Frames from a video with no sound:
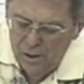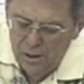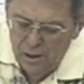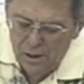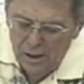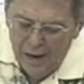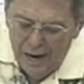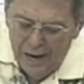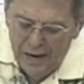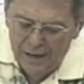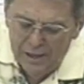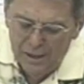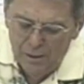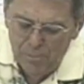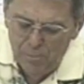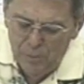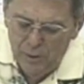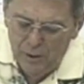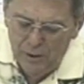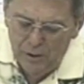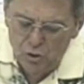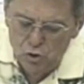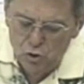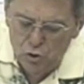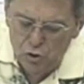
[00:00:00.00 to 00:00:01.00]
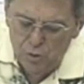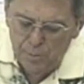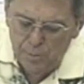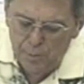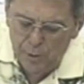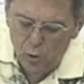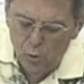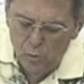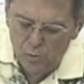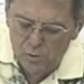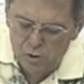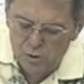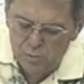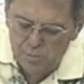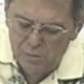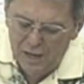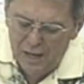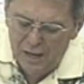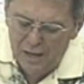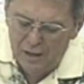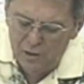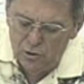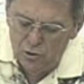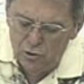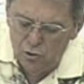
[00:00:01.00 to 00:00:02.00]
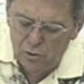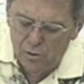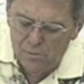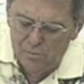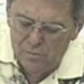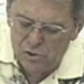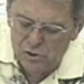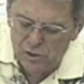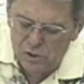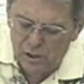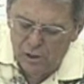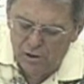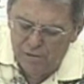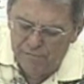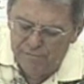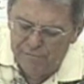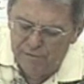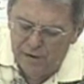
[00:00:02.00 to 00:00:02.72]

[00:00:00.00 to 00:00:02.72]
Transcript: I can picture the Pope smiling to himself,